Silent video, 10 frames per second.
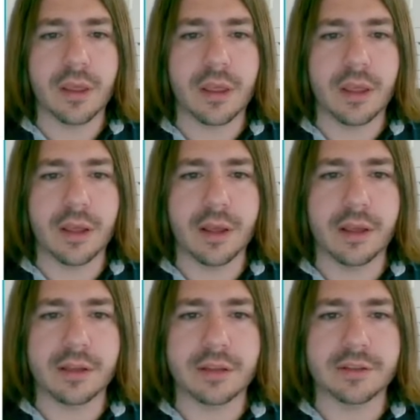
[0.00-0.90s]
Uh,
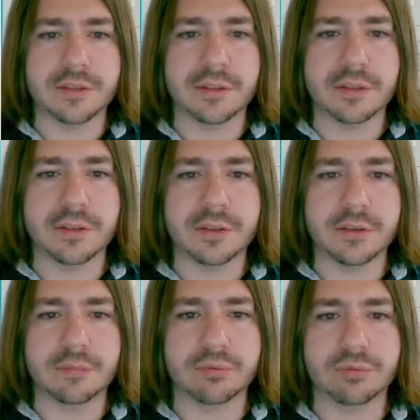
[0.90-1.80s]
let's
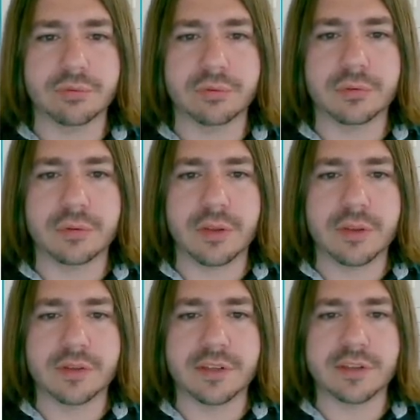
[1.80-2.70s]
see,
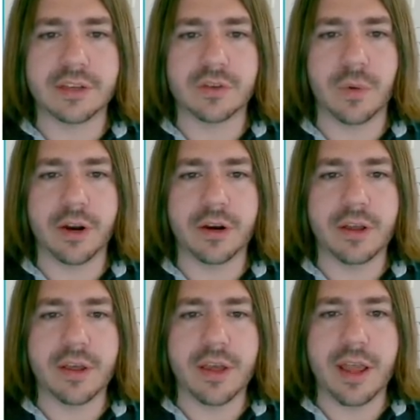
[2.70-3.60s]
six x squared.
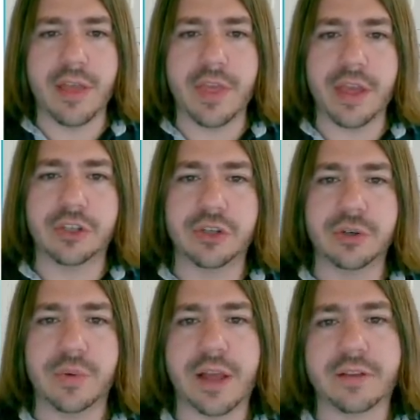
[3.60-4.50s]
And then
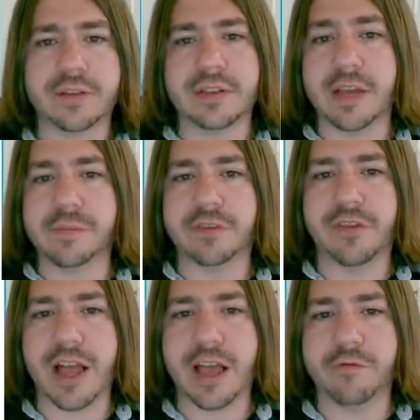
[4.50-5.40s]
two x times
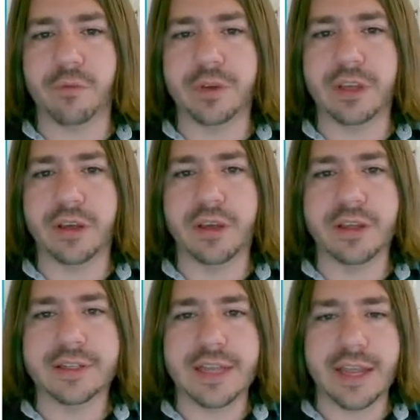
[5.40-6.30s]
five will be
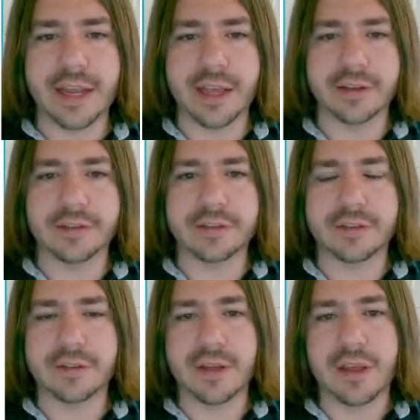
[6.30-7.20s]
ten x.
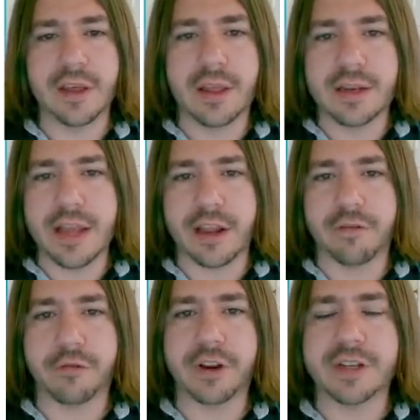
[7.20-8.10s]
Negative
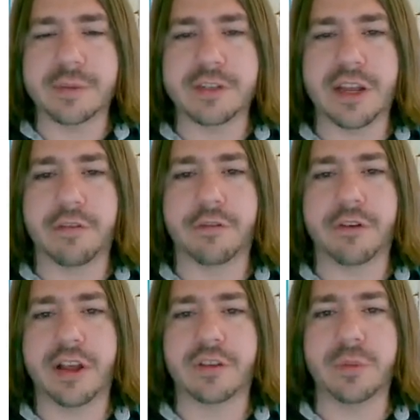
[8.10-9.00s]
three times negative
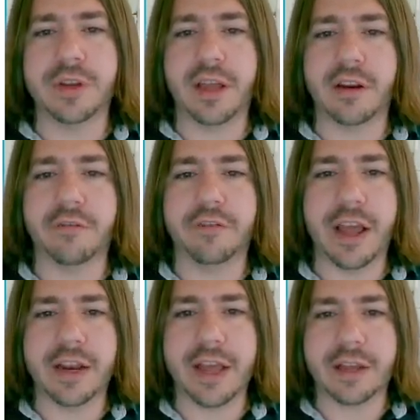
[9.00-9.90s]
three x will be negative
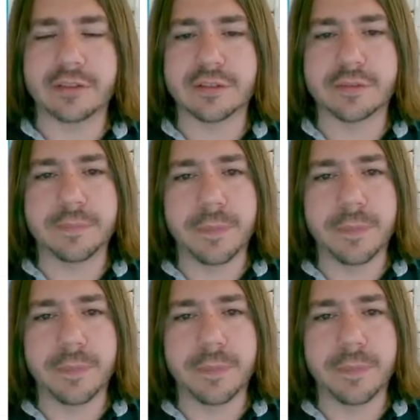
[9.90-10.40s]
nine x.